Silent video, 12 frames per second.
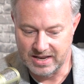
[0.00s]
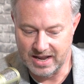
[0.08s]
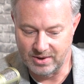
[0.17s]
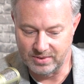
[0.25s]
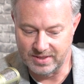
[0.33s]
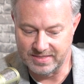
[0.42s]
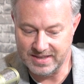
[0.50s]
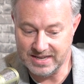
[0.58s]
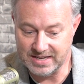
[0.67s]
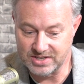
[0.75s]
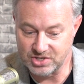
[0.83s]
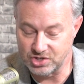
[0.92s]
Now, the
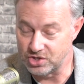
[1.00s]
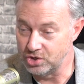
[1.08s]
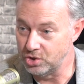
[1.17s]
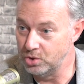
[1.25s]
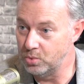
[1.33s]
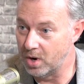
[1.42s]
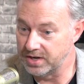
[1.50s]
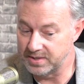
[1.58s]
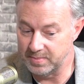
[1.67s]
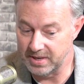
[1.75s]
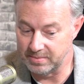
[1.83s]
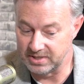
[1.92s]
thing is you want
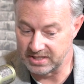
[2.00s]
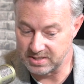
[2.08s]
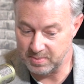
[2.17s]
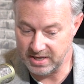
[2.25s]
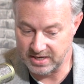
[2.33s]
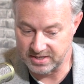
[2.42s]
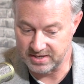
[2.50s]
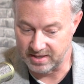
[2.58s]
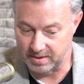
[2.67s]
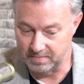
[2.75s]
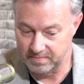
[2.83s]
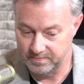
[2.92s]
to be able to explain it to
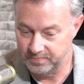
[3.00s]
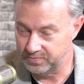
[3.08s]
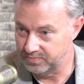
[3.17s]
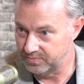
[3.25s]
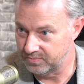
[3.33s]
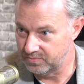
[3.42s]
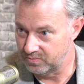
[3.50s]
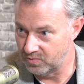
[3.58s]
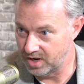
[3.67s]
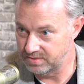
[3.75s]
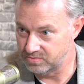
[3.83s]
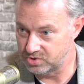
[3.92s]
them, right?